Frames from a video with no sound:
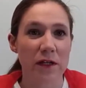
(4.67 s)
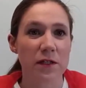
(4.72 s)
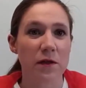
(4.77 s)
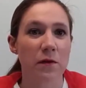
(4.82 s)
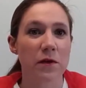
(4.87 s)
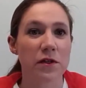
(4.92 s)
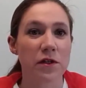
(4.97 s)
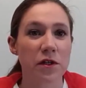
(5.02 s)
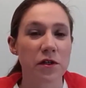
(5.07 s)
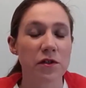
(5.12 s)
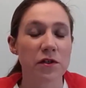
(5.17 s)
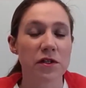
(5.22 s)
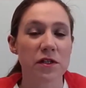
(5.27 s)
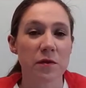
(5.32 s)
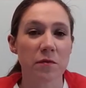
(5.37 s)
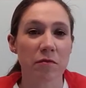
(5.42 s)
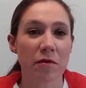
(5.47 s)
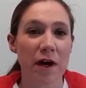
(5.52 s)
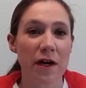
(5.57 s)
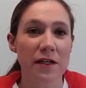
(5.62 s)
so I was used
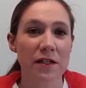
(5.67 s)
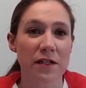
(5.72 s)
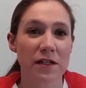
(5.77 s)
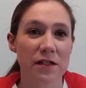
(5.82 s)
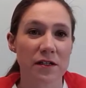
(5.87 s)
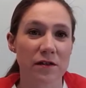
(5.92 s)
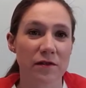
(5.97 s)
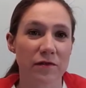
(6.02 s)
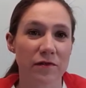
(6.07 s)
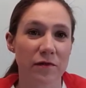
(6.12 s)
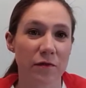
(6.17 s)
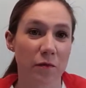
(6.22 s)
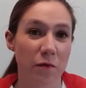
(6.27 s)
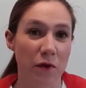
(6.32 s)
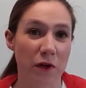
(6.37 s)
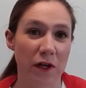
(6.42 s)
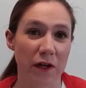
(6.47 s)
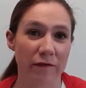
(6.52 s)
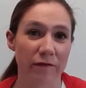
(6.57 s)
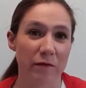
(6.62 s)
to the practice of
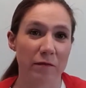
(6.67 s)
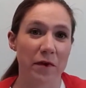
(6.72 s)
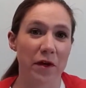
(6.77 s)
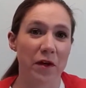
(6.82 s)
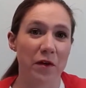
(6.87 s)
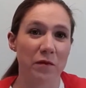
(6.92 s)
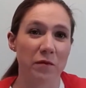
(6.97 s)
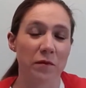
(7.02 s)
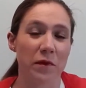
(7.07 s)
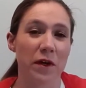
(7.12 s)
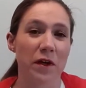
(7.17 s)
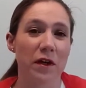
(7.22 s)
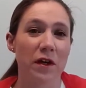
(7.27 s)
working from home.